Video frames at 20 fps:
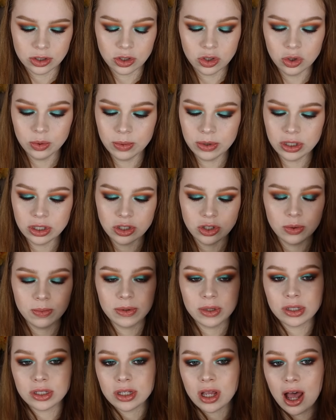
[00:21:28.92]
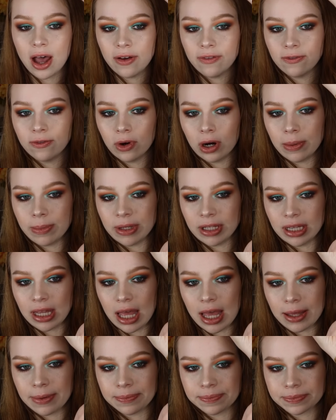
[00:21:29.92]
super, super soft
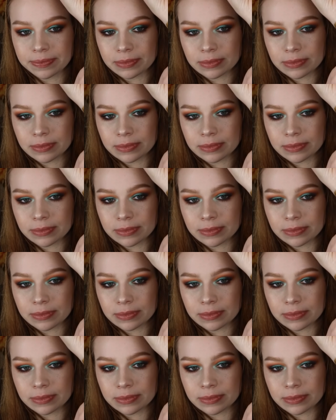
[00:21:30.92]
formula.